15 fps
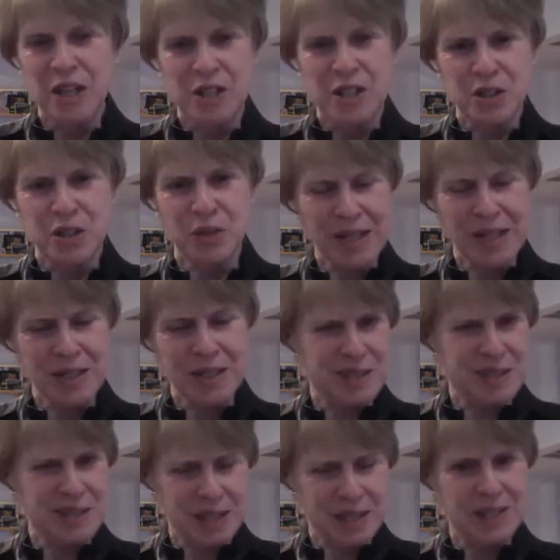So that's the
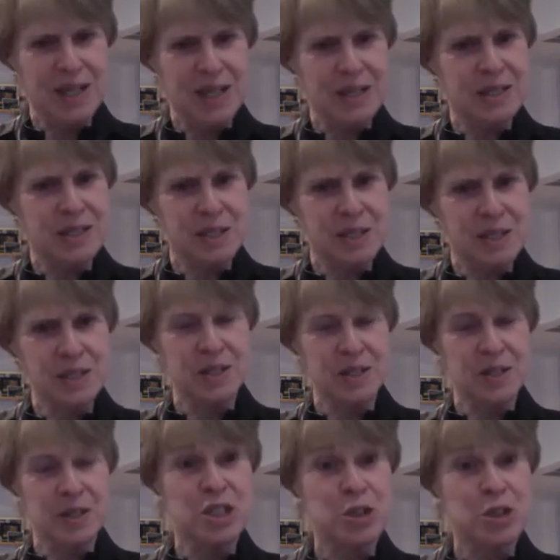second test,
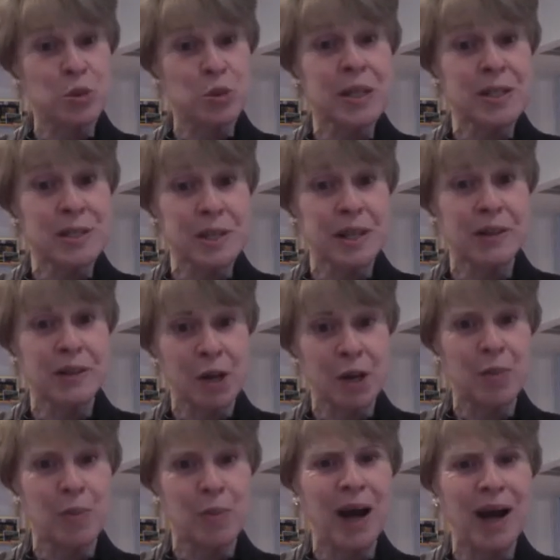is the reasoning there
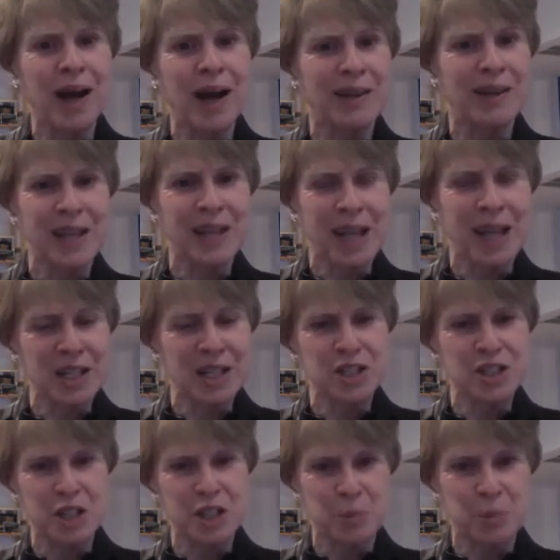behind the
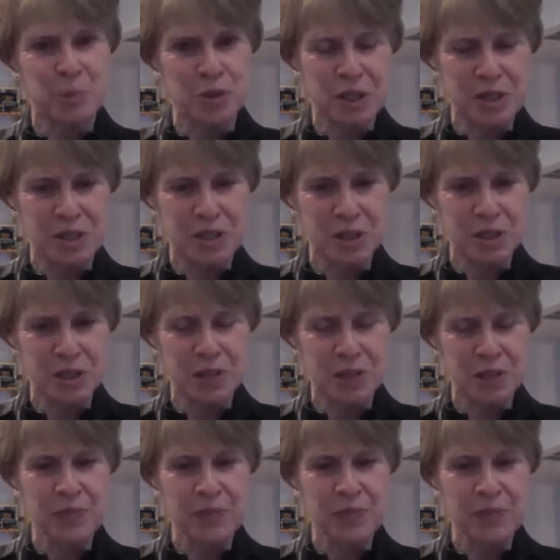actions that the person took.